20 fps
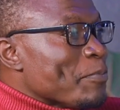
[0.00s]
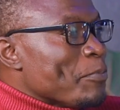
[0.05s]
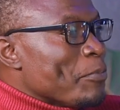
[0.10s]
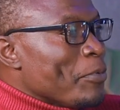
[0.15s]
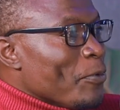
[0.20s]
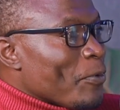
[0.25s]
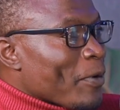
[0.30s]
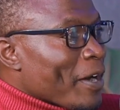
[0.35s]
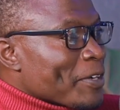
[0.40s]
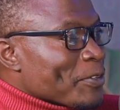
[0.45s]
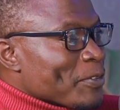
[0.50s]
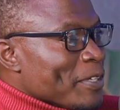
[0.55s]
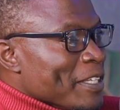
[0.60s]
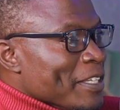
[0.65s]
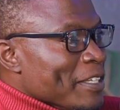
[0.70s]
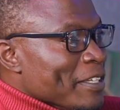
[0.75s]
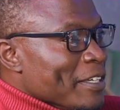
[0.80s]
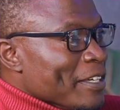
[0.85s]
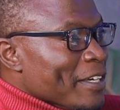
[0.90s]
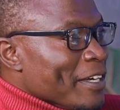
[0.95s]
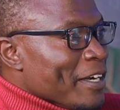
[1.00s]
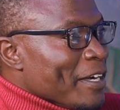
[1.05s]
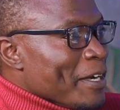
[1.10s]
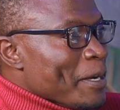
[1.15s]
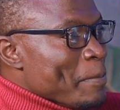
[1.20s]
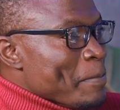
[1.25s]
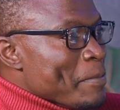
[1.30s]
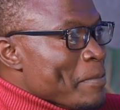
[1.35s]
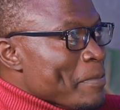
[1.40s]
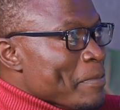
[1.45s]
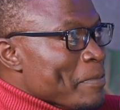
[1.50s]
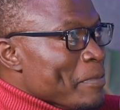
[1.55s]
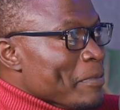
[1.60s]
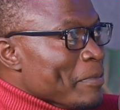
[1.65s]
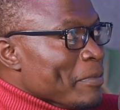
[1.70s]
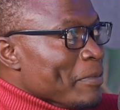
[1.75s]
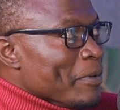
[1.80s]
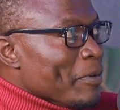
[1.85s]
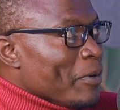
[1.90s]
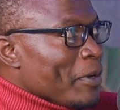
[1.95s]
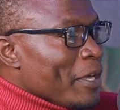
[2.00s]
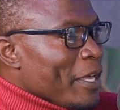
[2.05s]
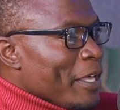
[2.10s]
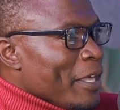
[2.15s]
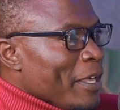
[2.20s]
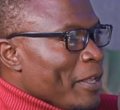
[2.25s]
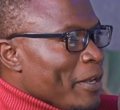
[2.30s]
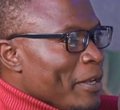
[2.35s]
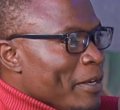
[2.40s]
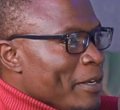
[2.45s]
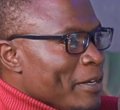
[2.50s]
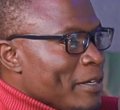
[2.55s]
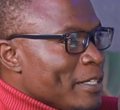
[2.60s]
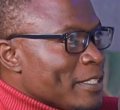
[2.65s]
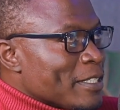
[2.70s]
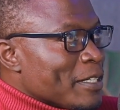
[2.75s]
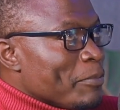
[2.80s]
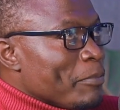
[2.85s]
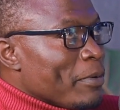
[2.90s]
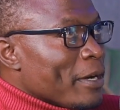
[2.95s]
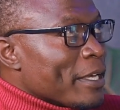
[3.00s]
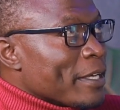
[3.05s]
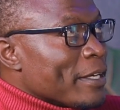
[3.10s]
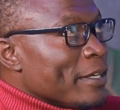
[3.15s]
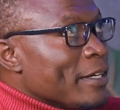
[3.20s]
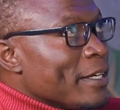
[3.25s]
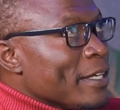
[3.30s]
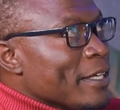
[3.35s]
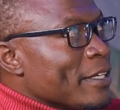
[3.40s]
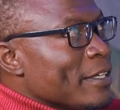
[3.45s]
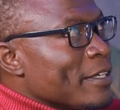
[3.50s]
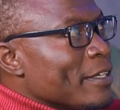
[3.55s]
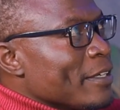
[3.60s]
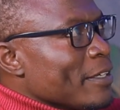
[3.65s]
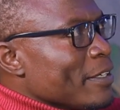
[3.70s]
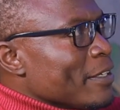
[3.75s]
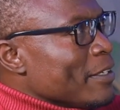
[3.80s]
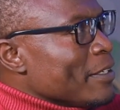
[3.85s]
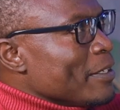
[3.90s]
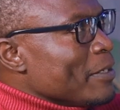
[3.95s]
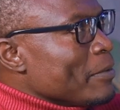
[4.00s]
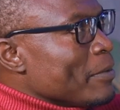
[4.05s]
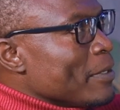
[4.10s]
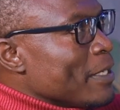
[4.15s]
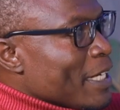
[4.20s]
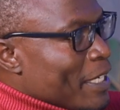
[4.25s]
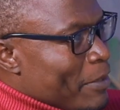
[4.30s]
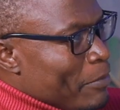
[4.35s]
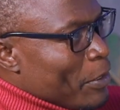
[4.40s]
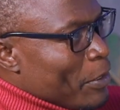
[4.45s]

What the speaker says: a book actually written by Greg